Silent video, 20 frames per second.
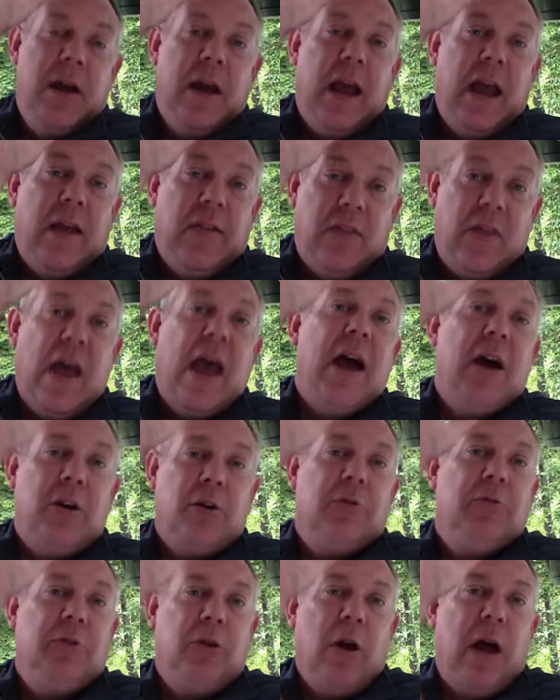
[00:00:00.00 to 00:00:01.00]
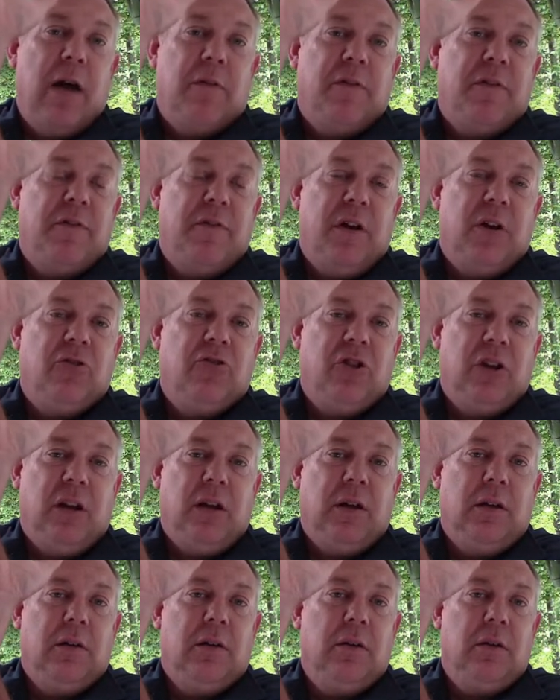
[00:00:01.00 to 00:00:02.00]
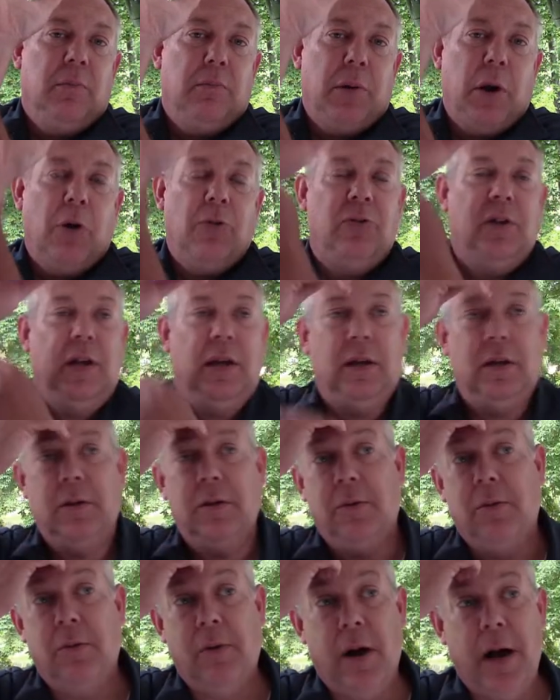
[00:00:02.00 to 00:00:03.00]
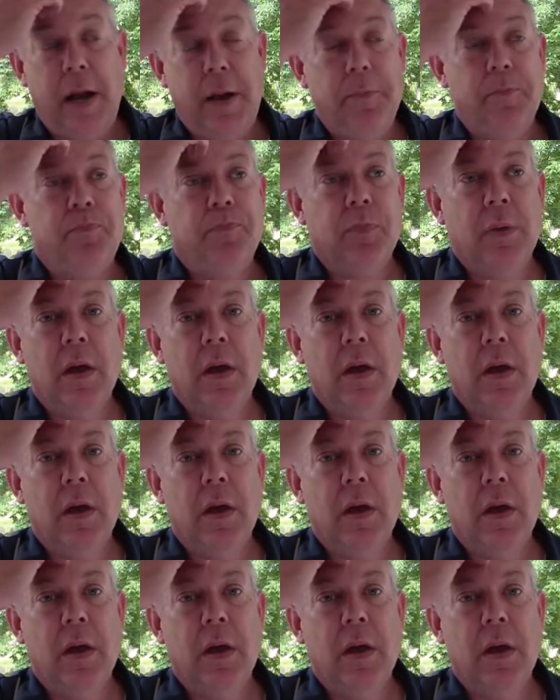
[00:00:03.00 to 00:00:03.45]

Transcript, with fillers: And now you have a functioning protein, right?